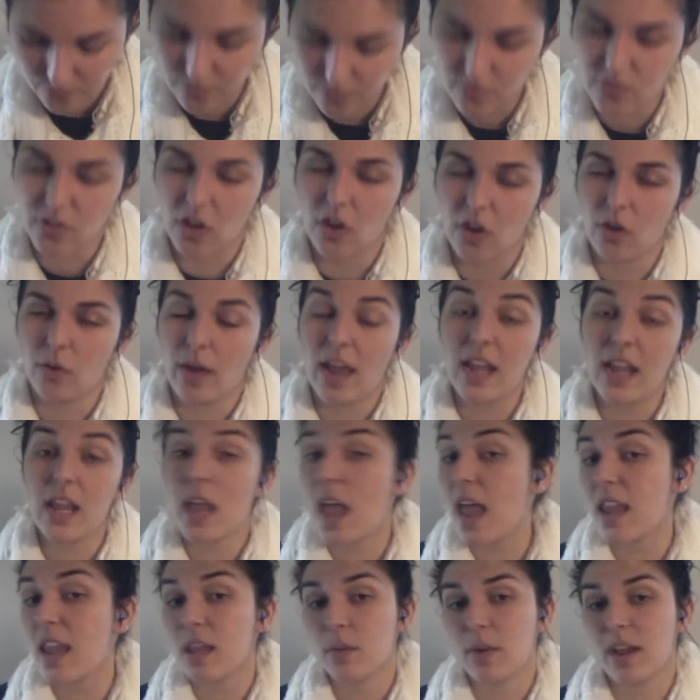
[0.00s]
So
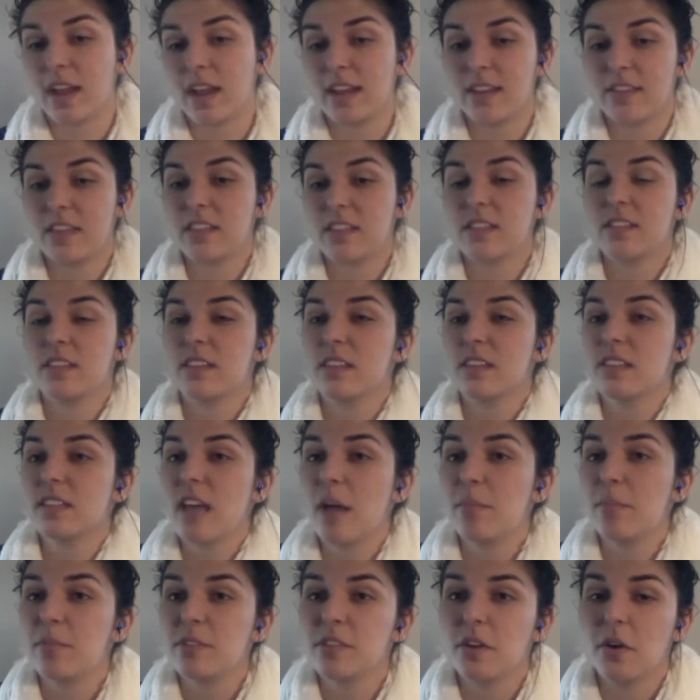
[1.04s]
anyway, this
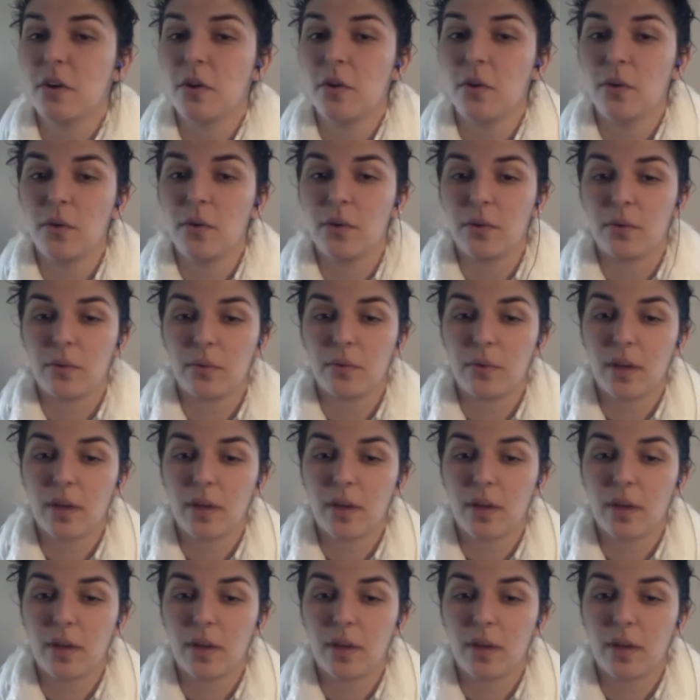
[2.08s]
episode